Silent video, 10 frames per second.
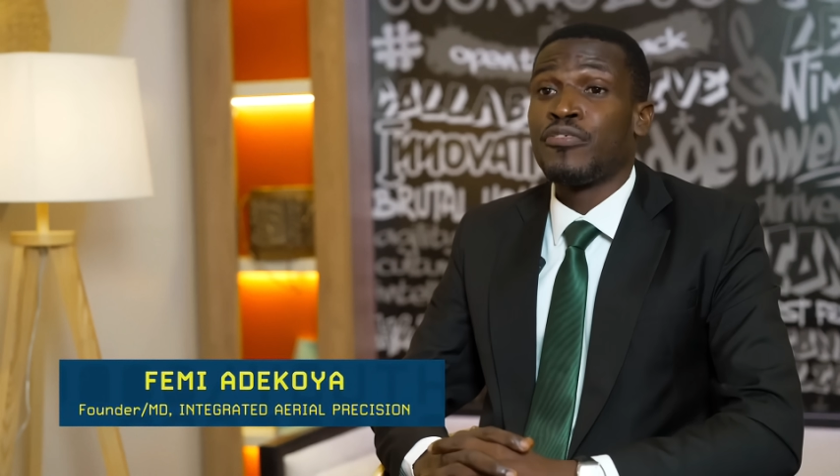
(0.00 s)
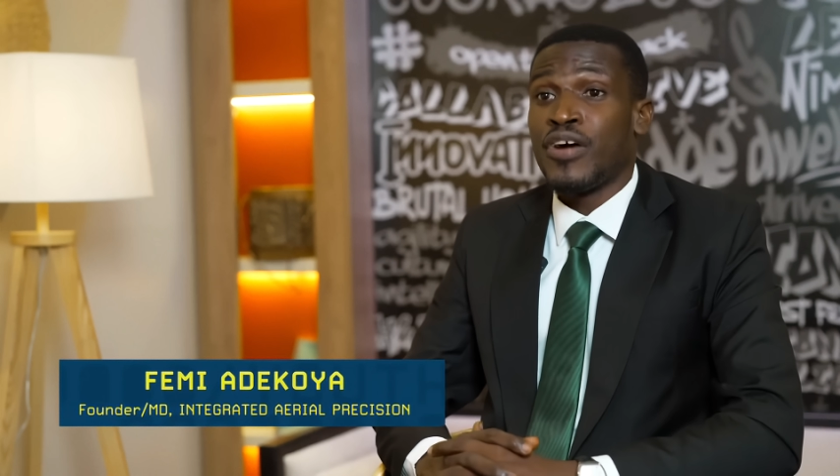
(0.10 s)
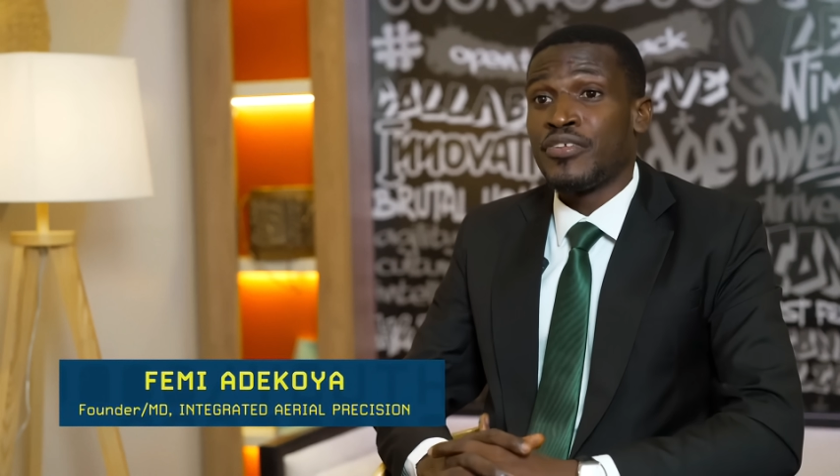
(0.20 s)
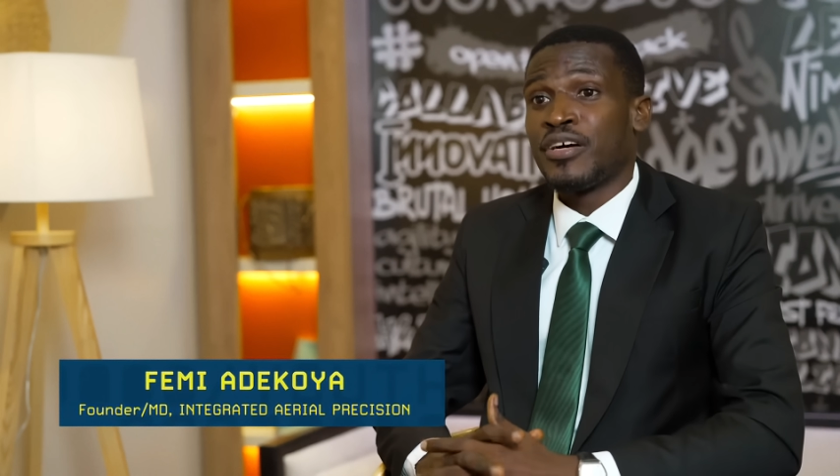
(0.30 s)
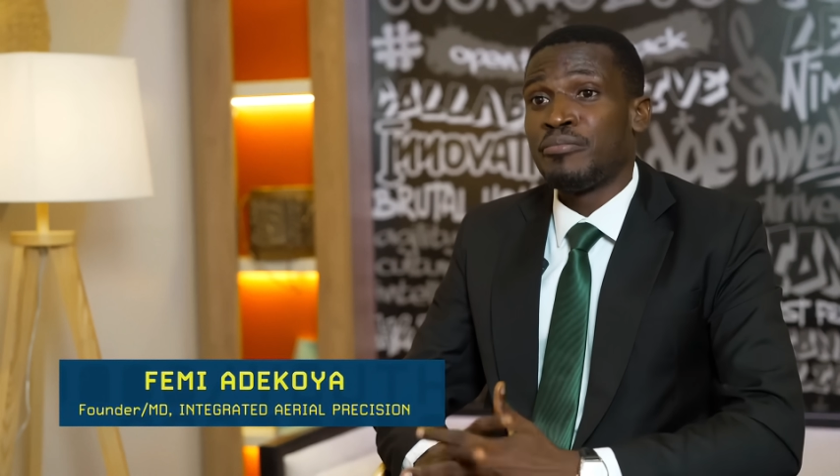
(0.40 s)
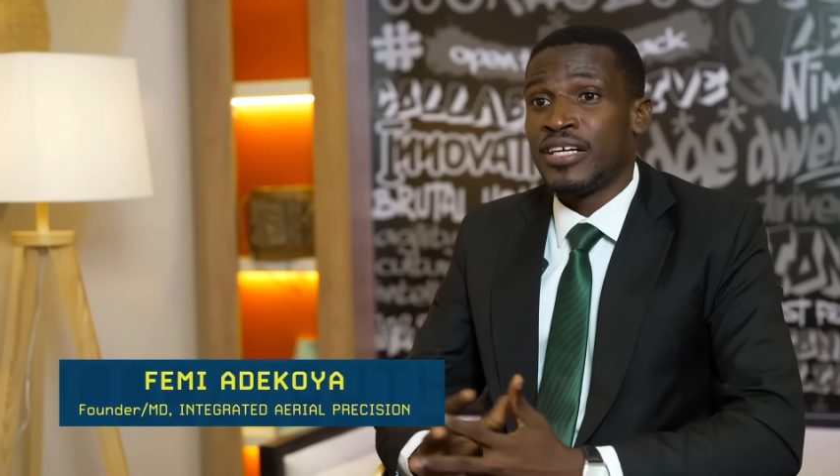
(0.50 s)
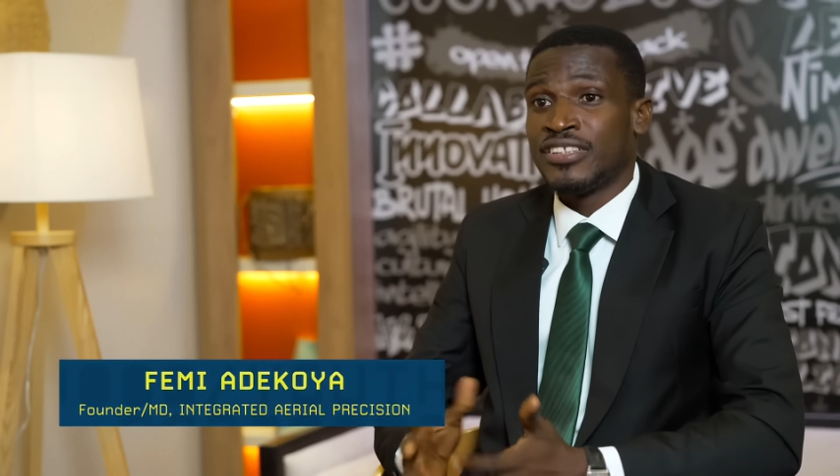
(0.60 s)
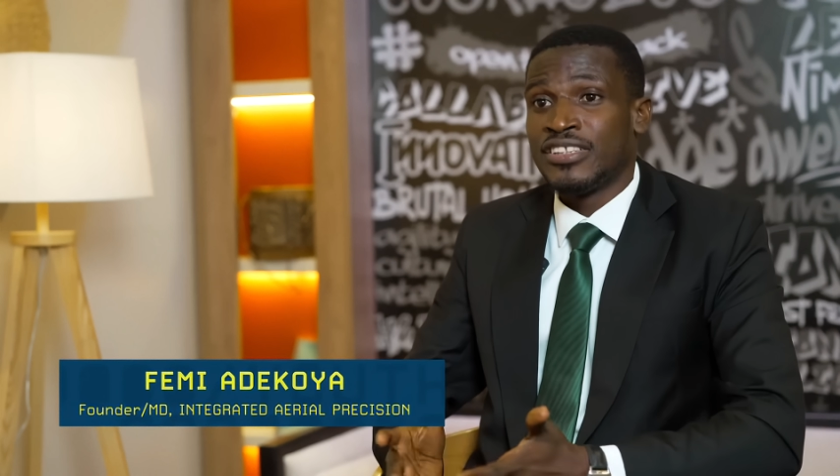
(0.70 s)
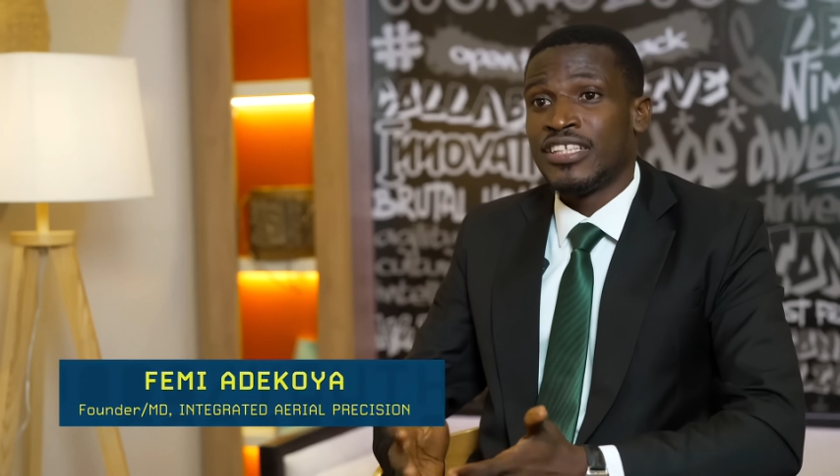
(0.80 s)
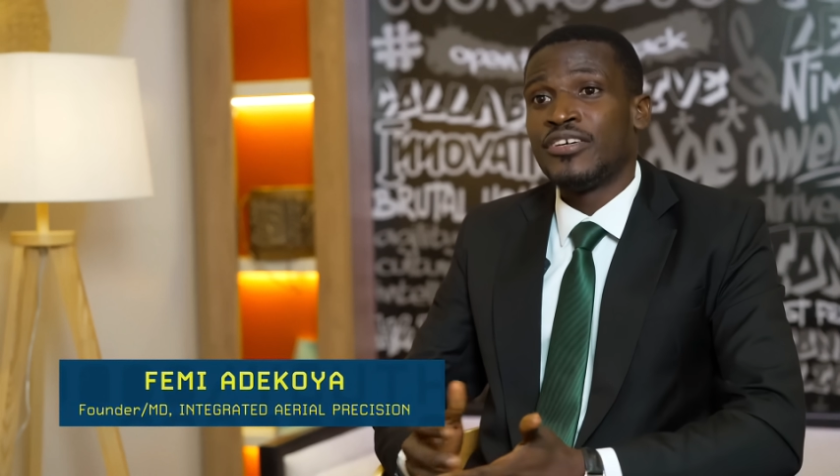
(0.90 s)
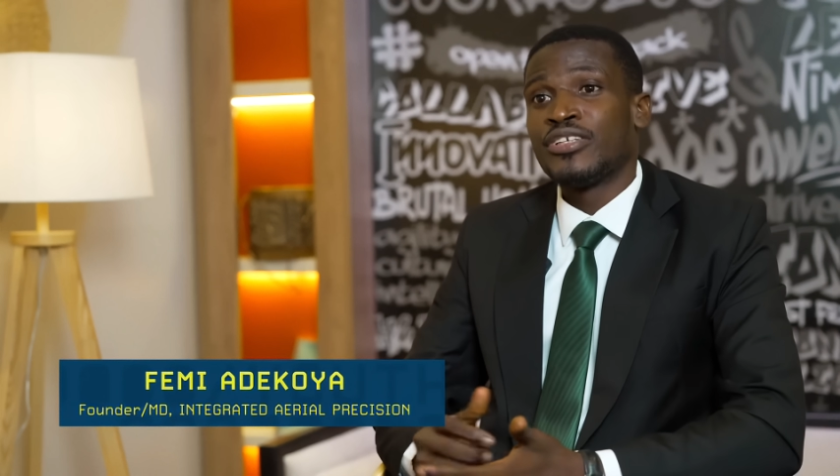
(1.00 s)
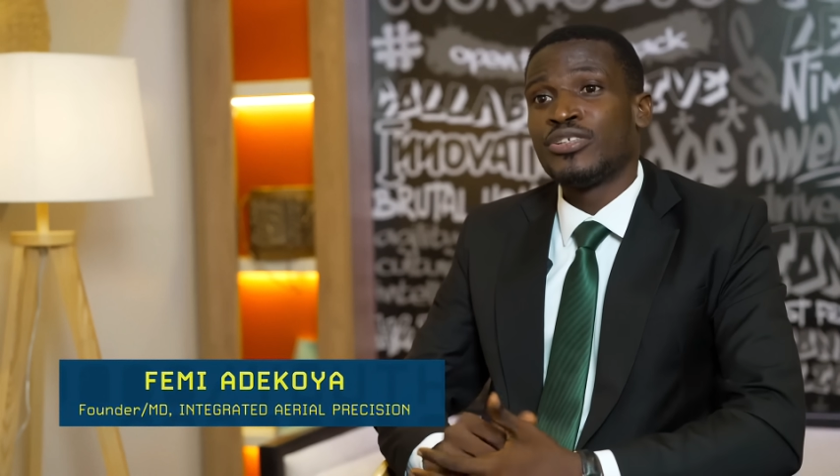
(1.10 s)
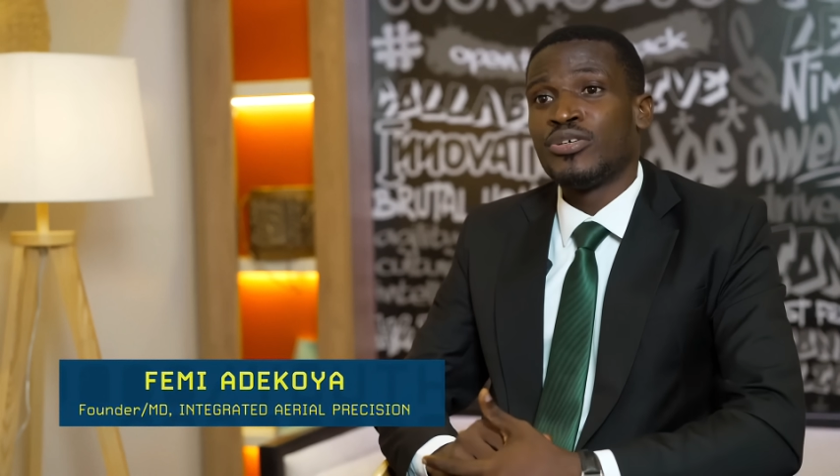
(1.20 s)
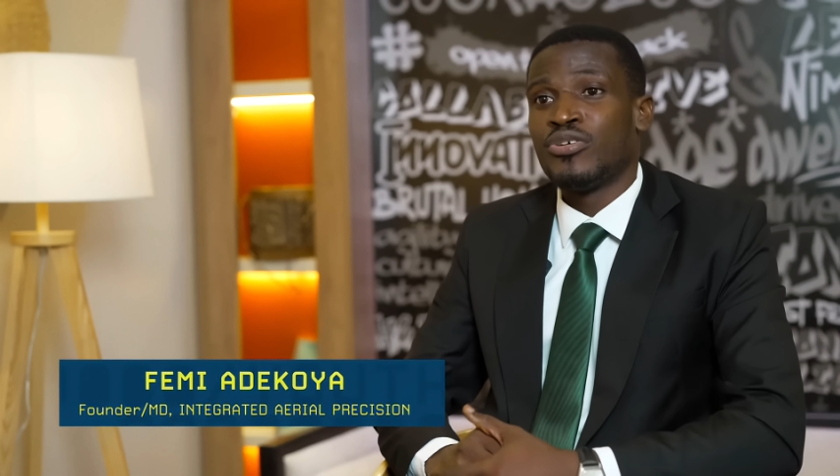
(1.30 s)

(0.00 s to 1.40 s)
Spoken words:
the founder and managing director